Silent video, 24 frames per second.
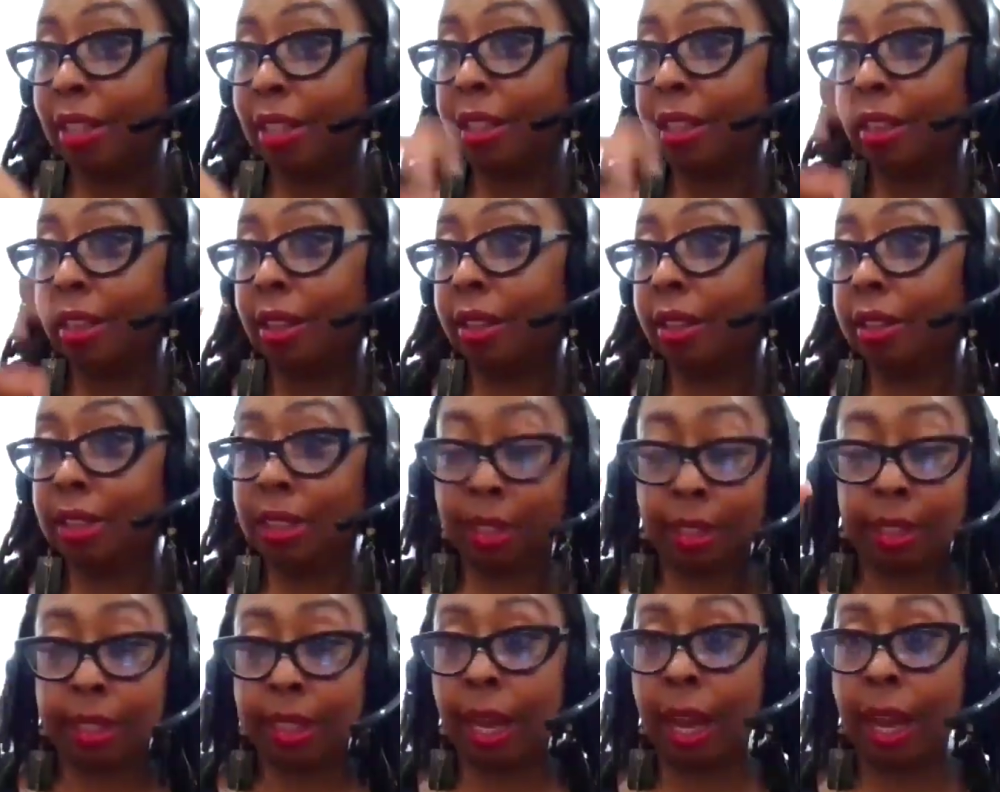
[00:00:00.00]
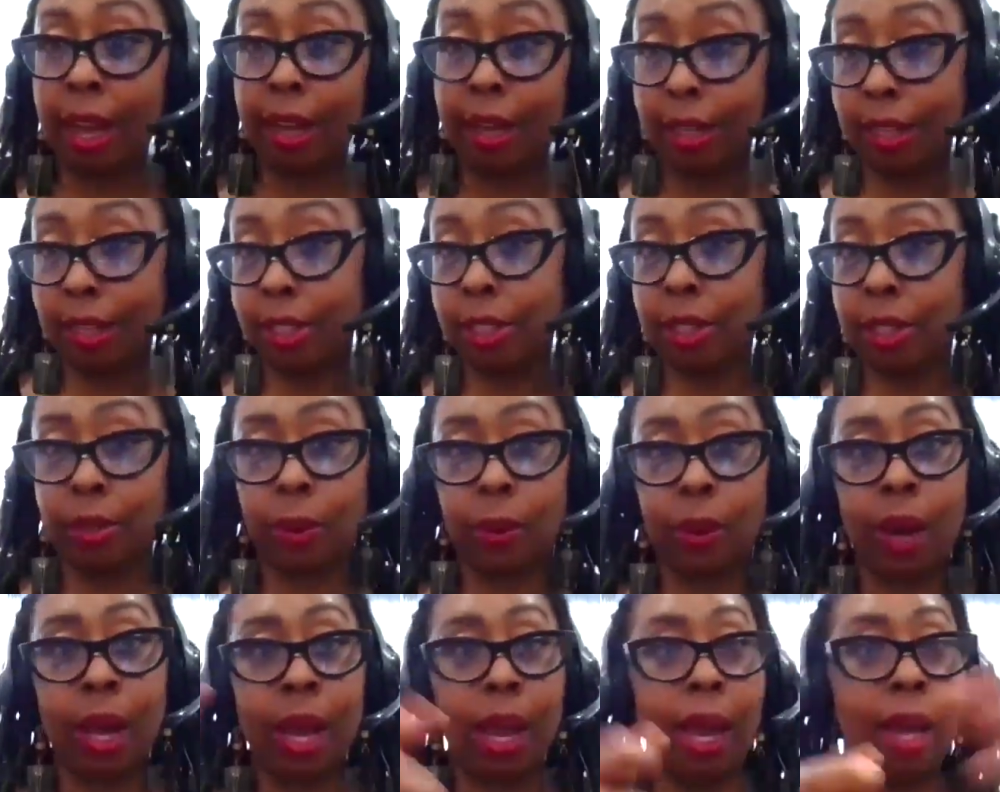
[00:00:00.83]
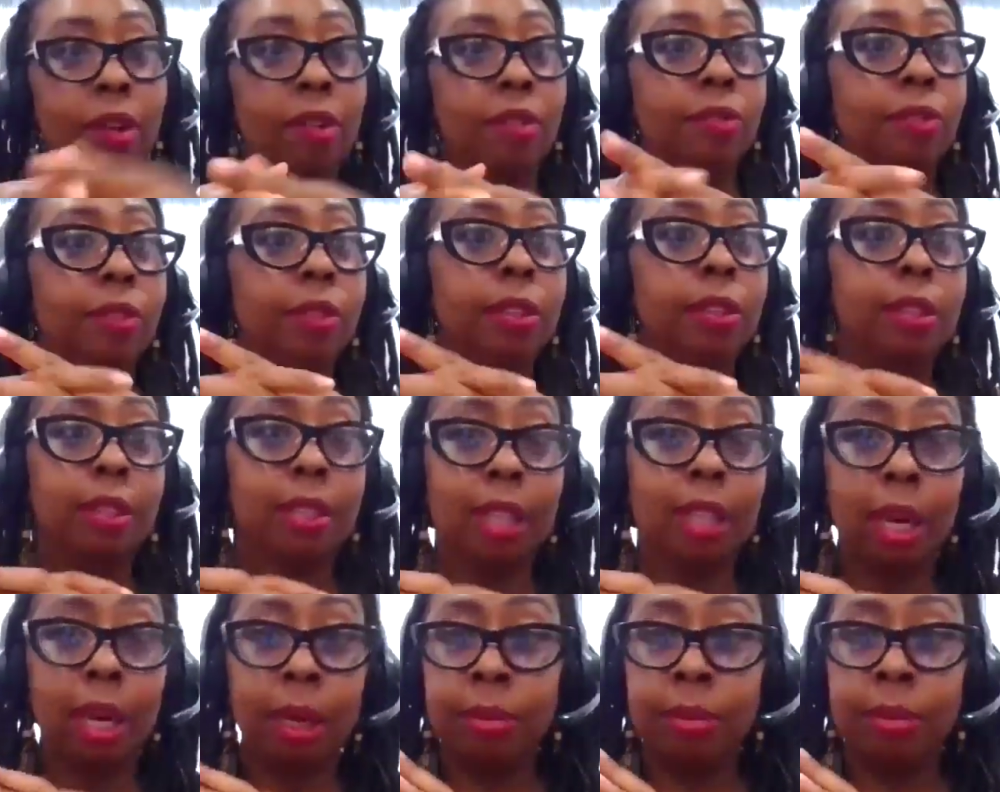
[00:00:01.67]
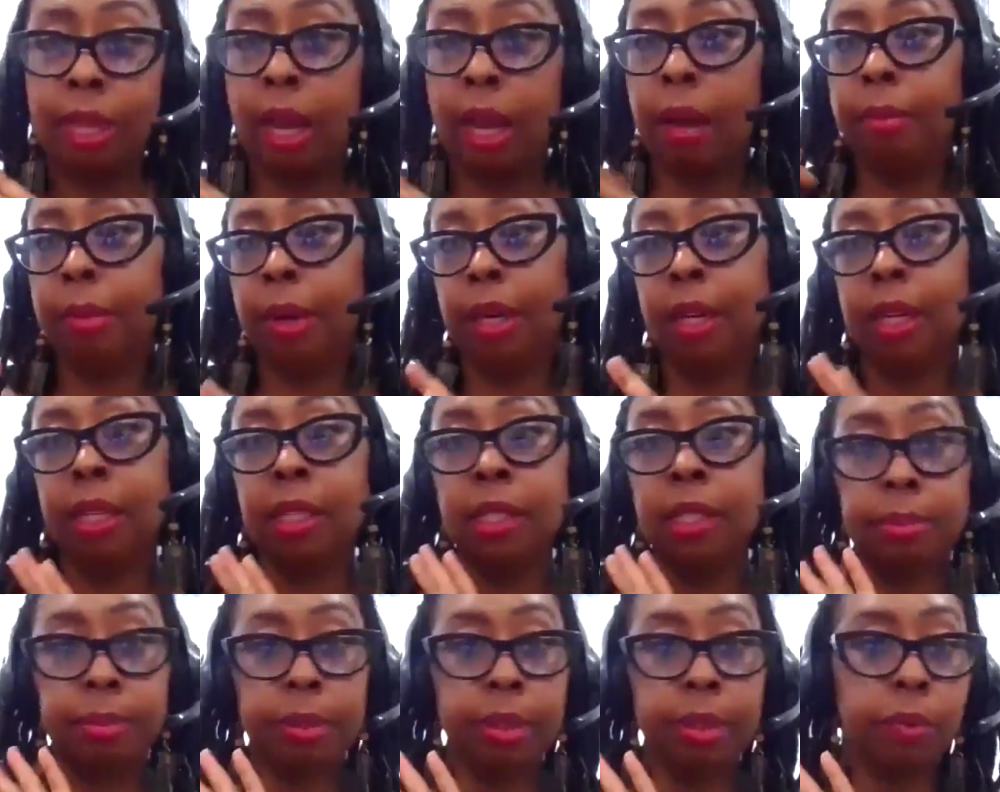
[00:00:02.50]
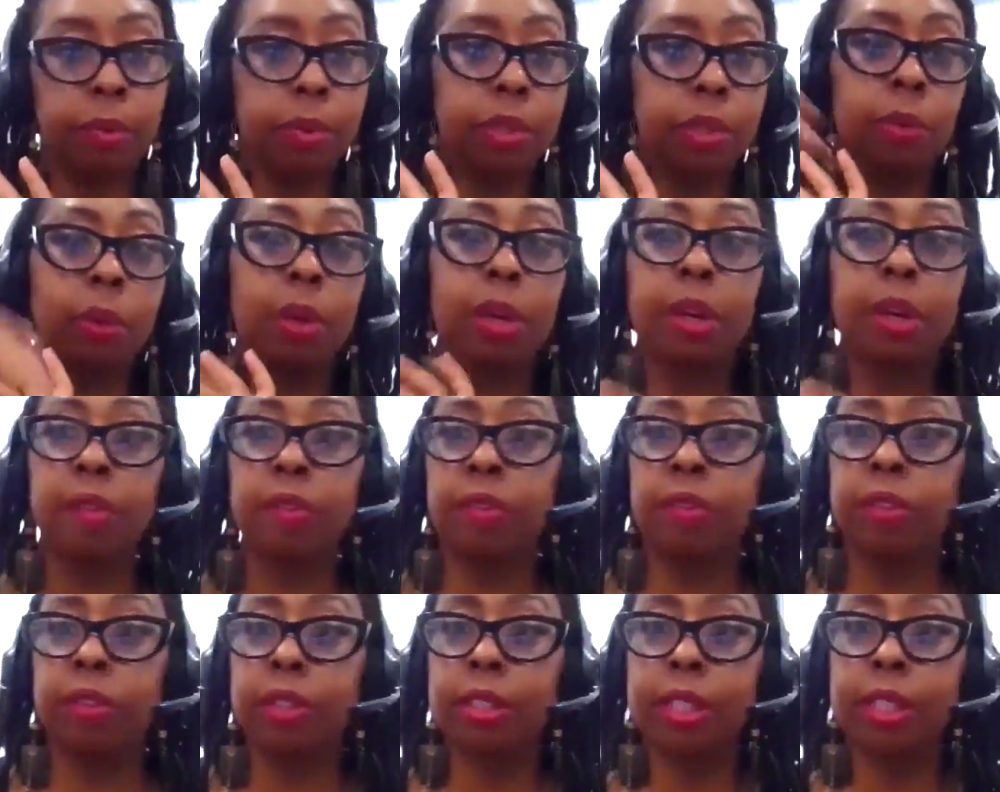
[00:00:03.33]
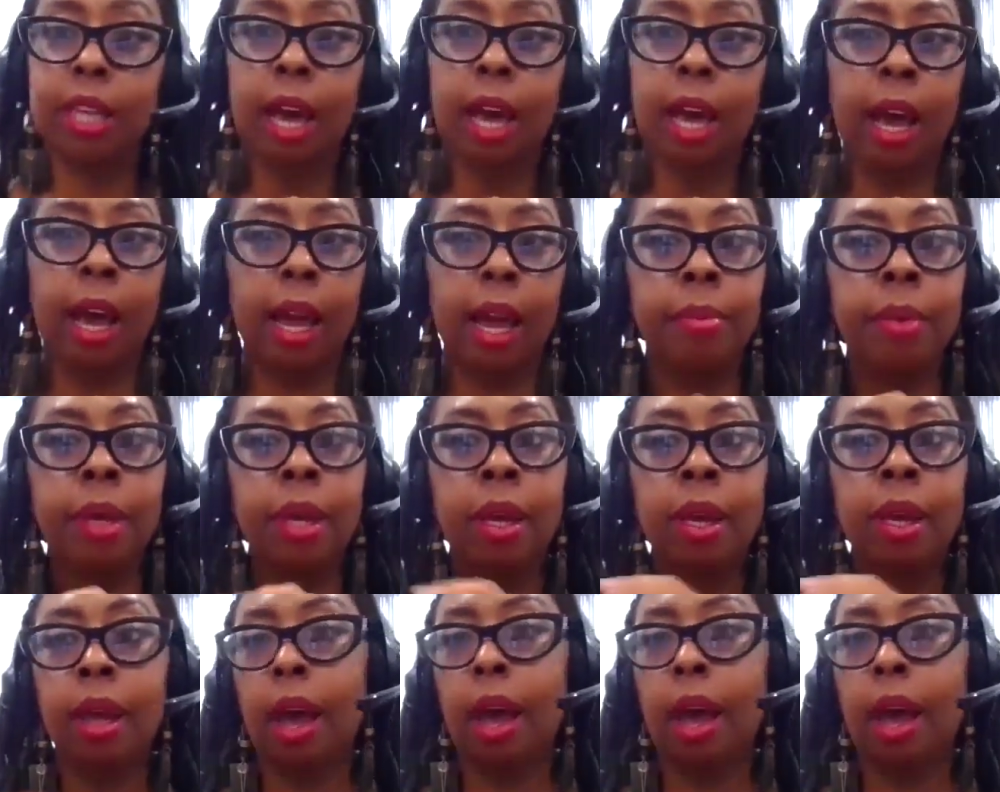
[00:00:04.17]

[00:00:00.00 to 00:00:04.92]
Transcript: like a side hustle. I had a full-time job. My husband was working full-time.